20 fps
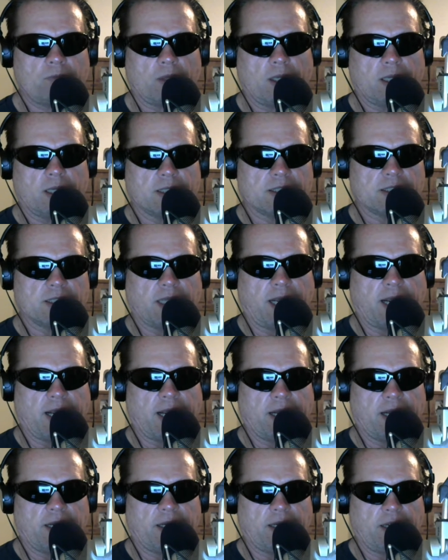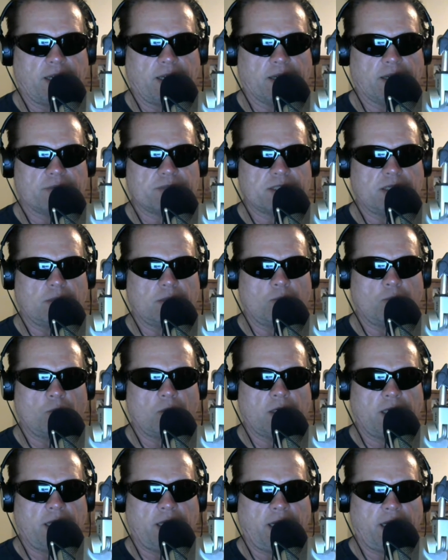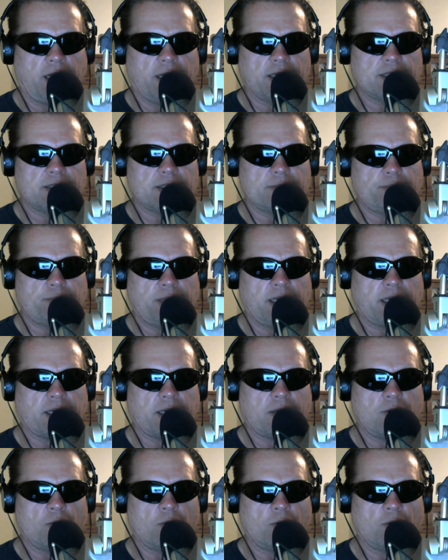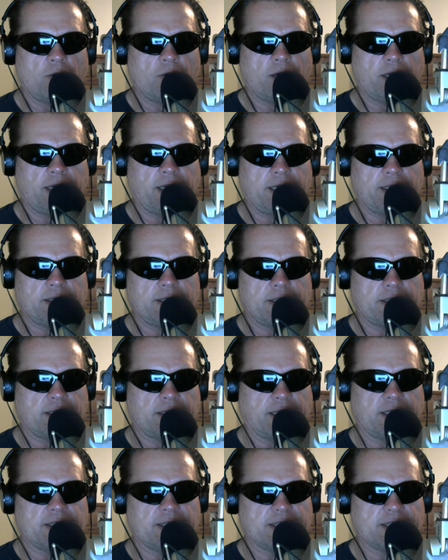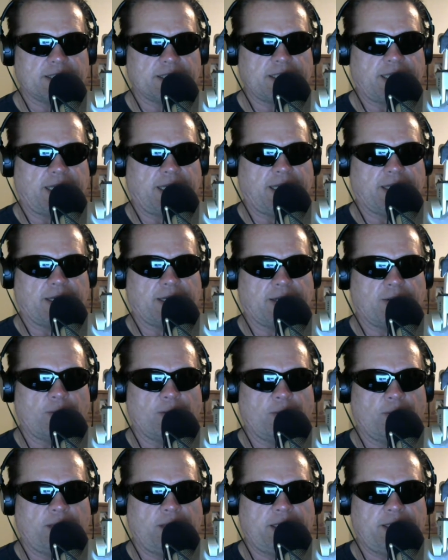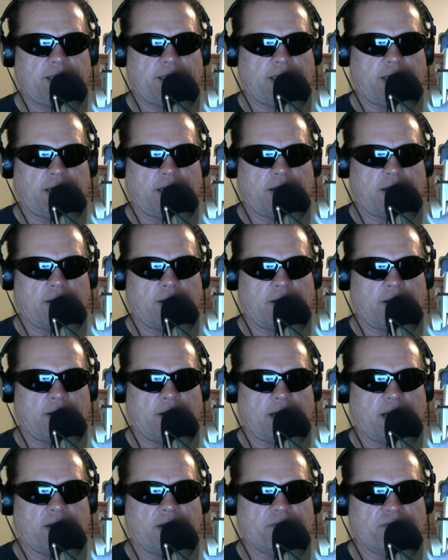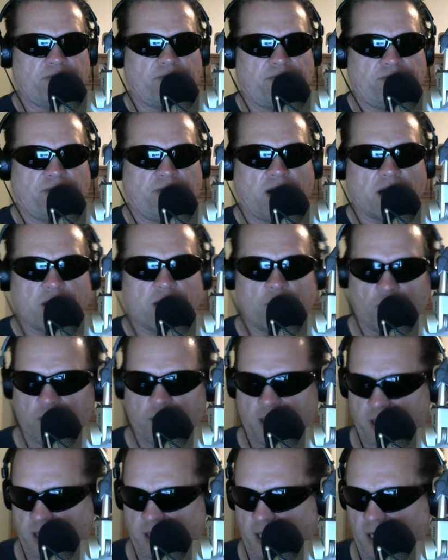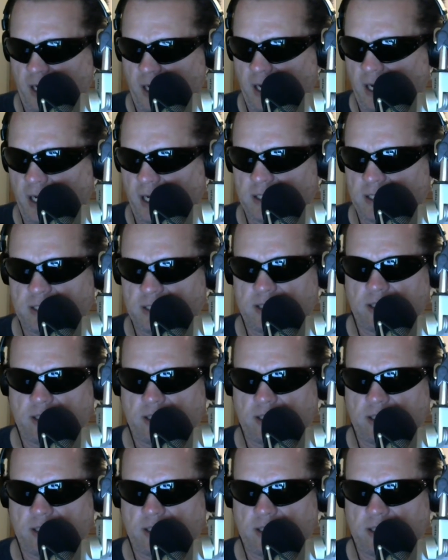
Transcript: is that if someone has Bitcoin, they just can't go in there and fuck with it.